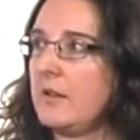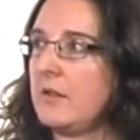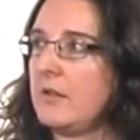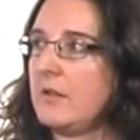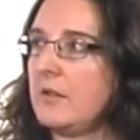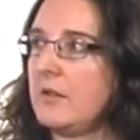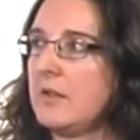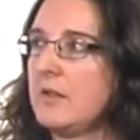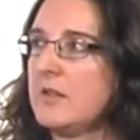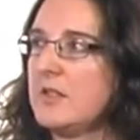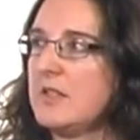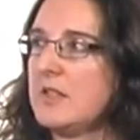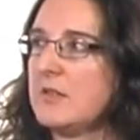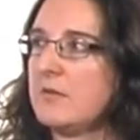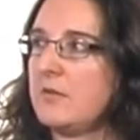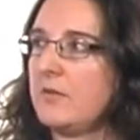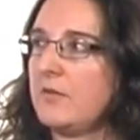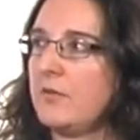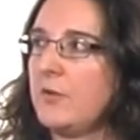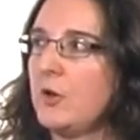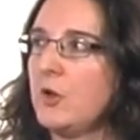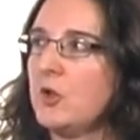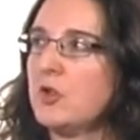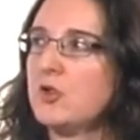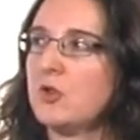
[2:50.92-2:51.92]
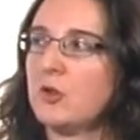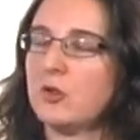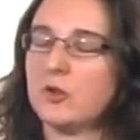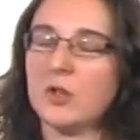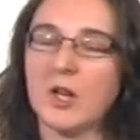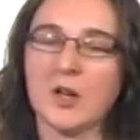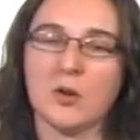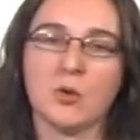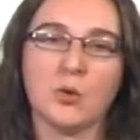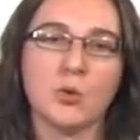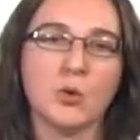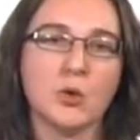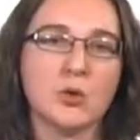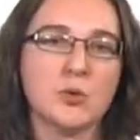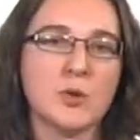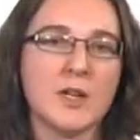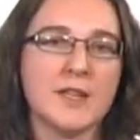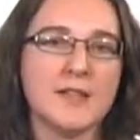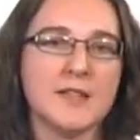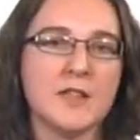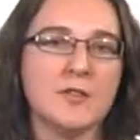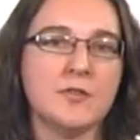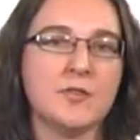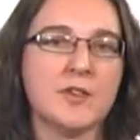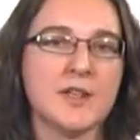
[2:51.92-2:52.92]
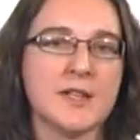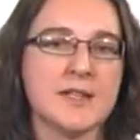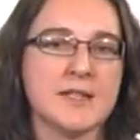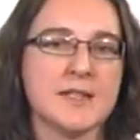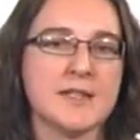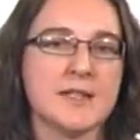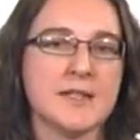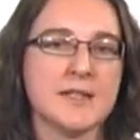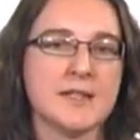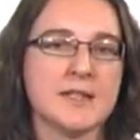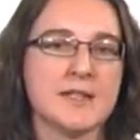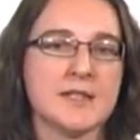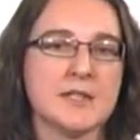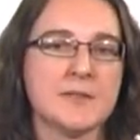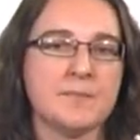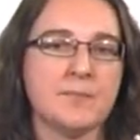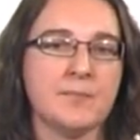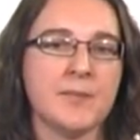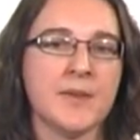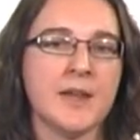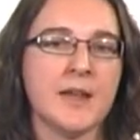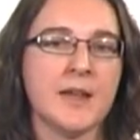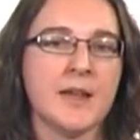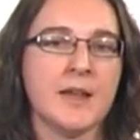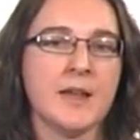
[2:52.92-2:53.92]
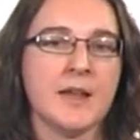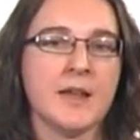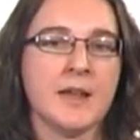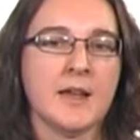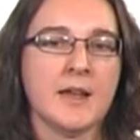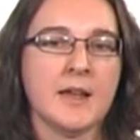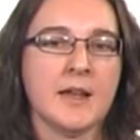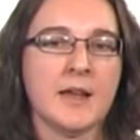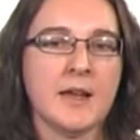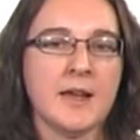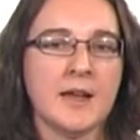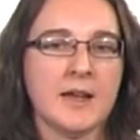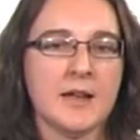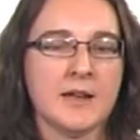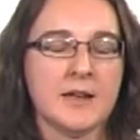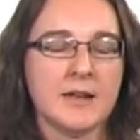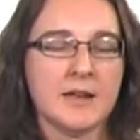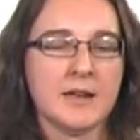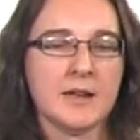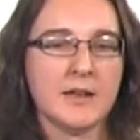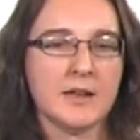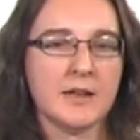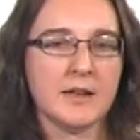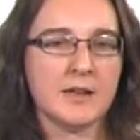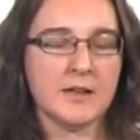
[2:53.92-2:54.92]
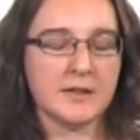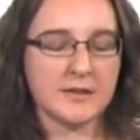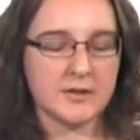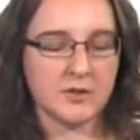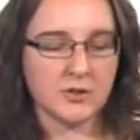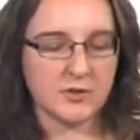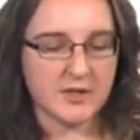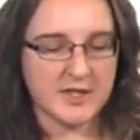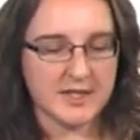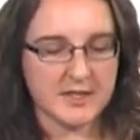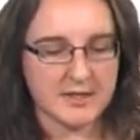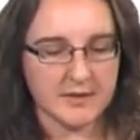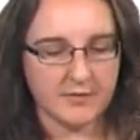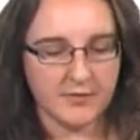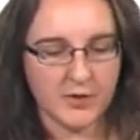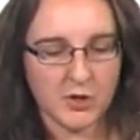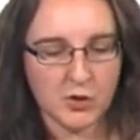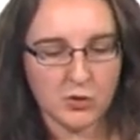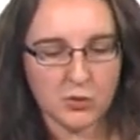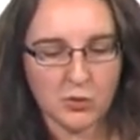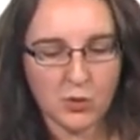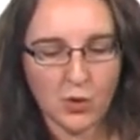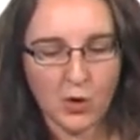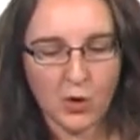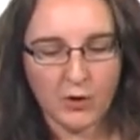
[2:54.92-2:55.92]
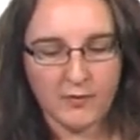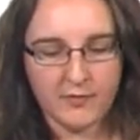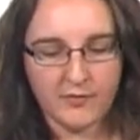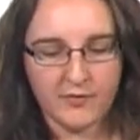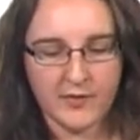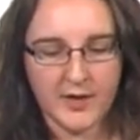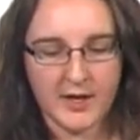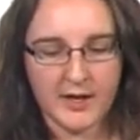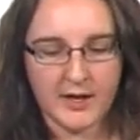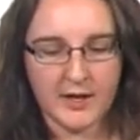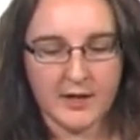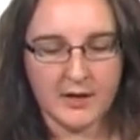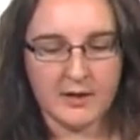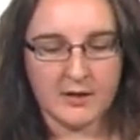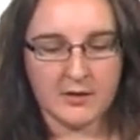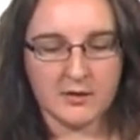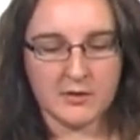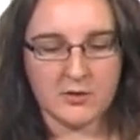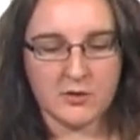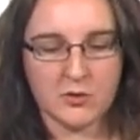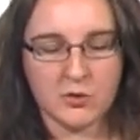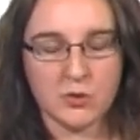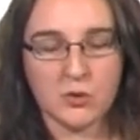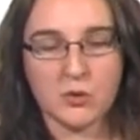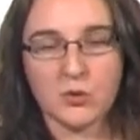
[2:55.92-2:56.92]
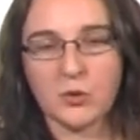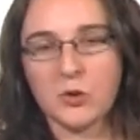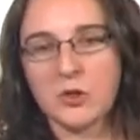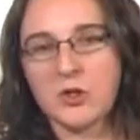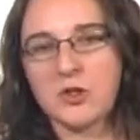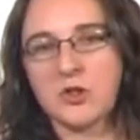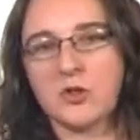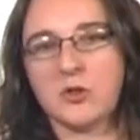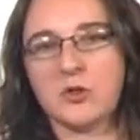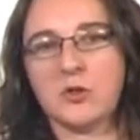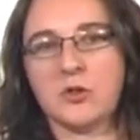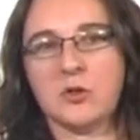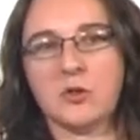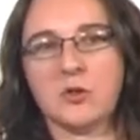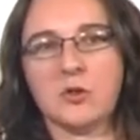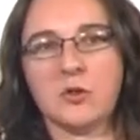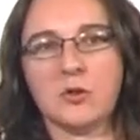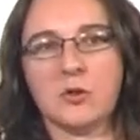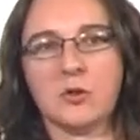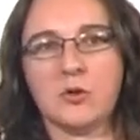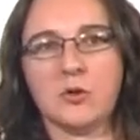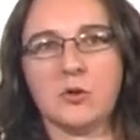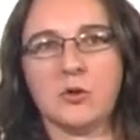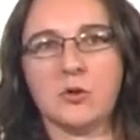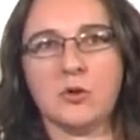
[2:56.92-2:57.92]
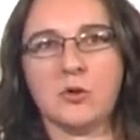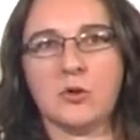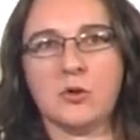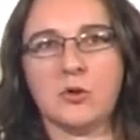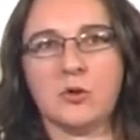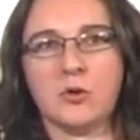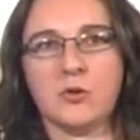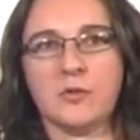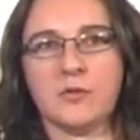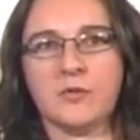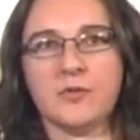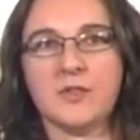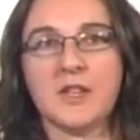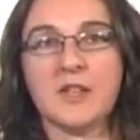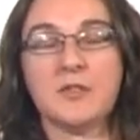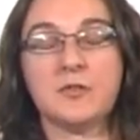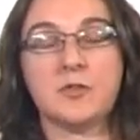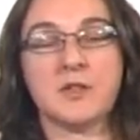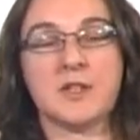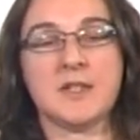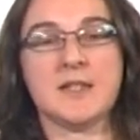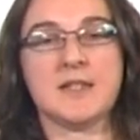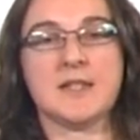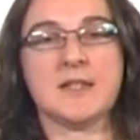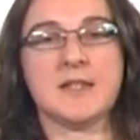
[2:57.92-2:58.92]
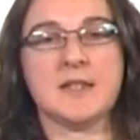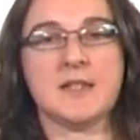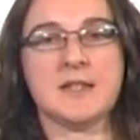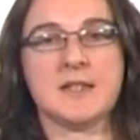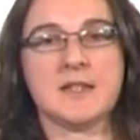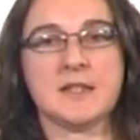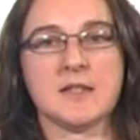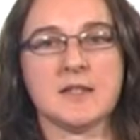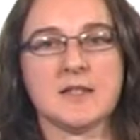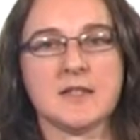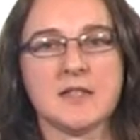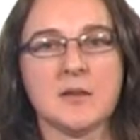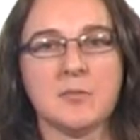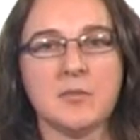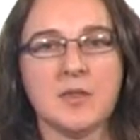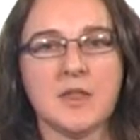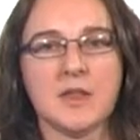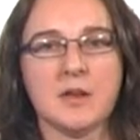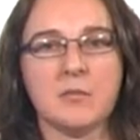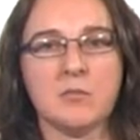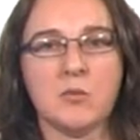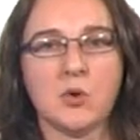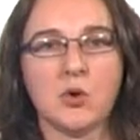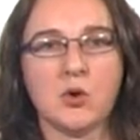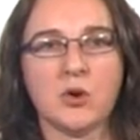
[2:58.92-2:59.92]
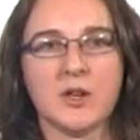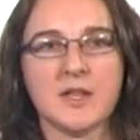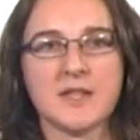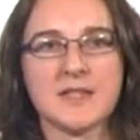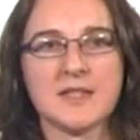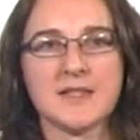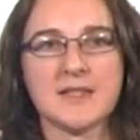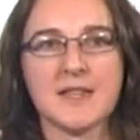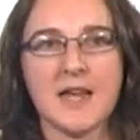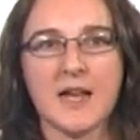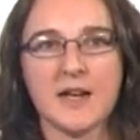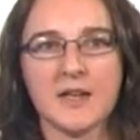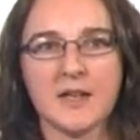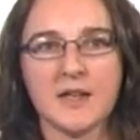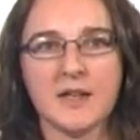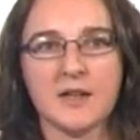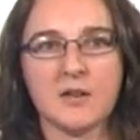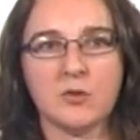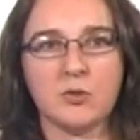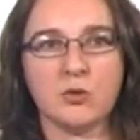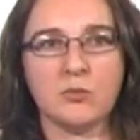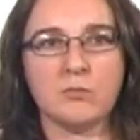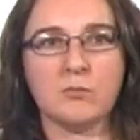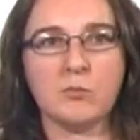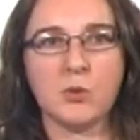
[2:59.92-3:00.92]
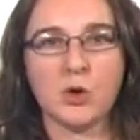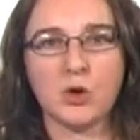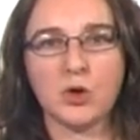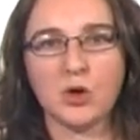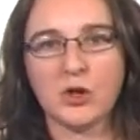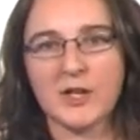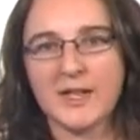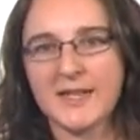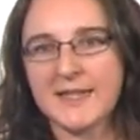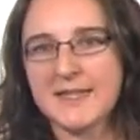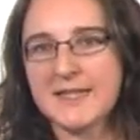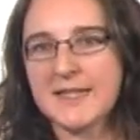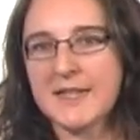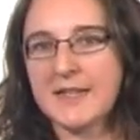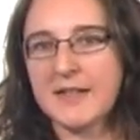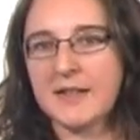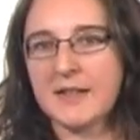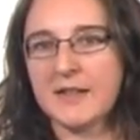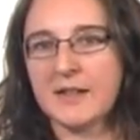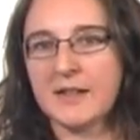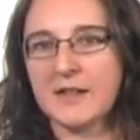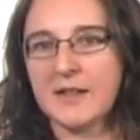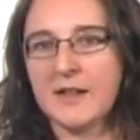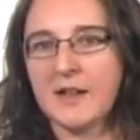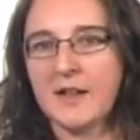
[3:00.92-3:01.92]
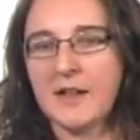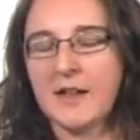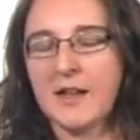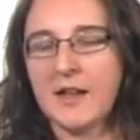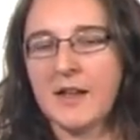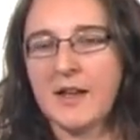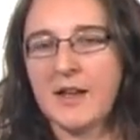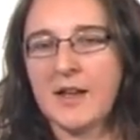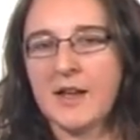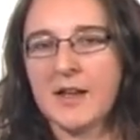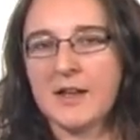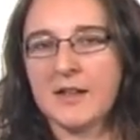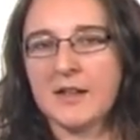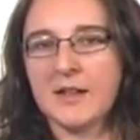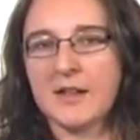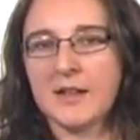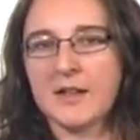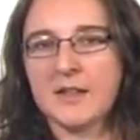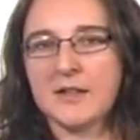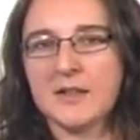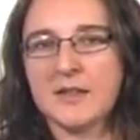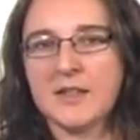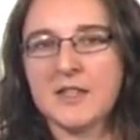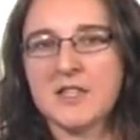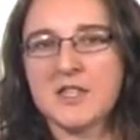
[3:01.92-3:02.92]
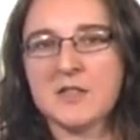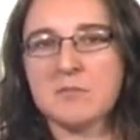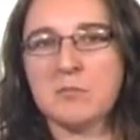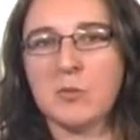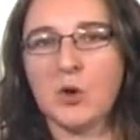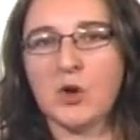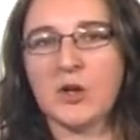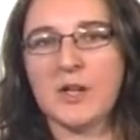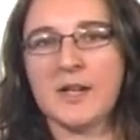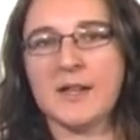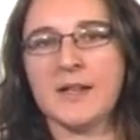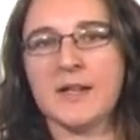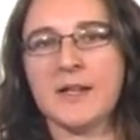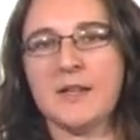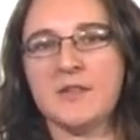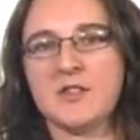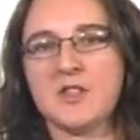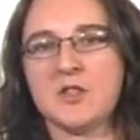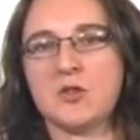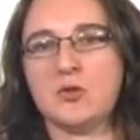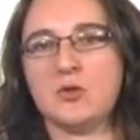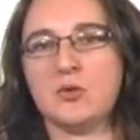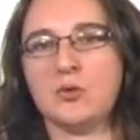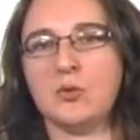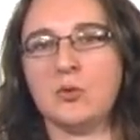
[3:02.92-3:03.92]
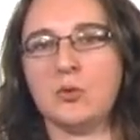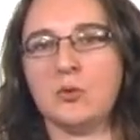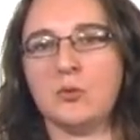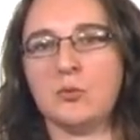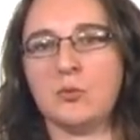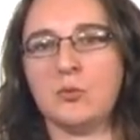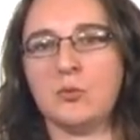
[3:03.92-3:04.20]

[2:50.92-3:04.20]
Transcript: it's focused on the cultural differences. And there is a view of culture or differences as something more static or monolithic. And this model leads to